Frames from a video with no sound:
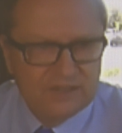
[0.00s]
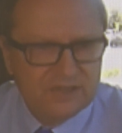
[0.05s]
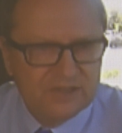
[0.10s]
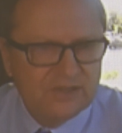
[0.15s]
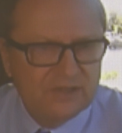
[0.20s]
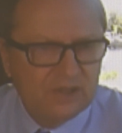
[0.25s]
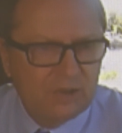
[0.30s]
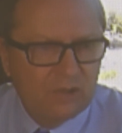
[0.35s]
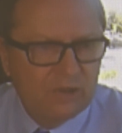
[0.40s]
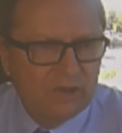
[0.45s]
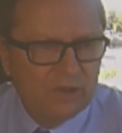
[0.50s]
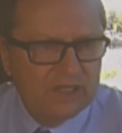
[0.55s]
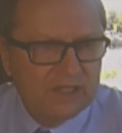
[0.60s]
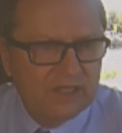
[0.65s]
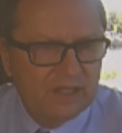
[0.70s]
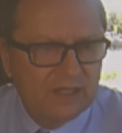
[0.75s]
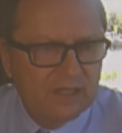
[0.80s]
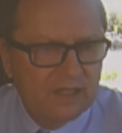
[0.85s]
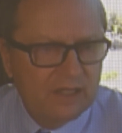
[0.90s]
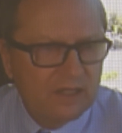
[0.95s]
Just a
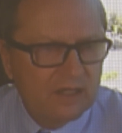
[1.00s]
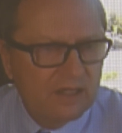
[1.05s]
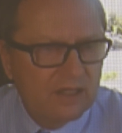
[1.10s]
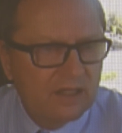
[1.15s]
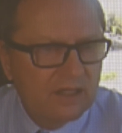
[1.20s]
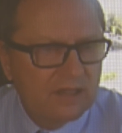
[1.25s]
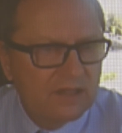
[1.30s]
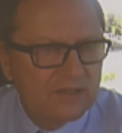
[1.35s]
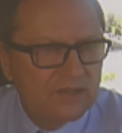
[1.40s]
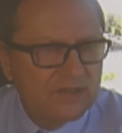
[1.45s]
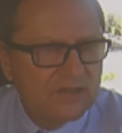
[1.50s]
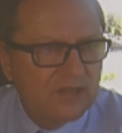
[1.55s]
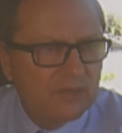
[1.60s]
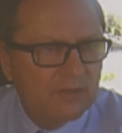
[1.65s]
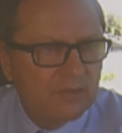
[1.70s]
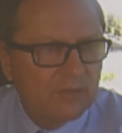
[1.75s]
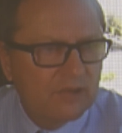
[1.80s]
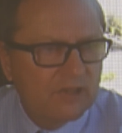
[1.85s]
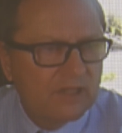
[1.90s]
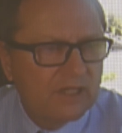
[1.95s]
quick
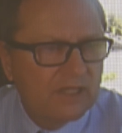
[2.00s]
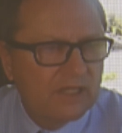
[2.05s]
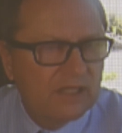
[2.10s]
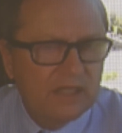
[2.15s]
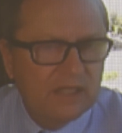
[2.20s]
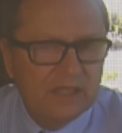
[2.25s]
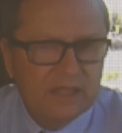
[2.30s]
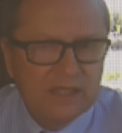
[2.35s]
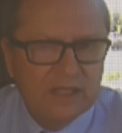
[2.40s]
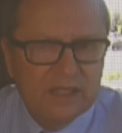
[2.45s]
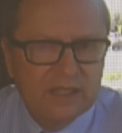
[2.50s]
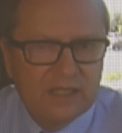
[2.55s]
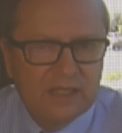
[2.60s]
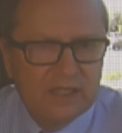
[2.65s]
summary.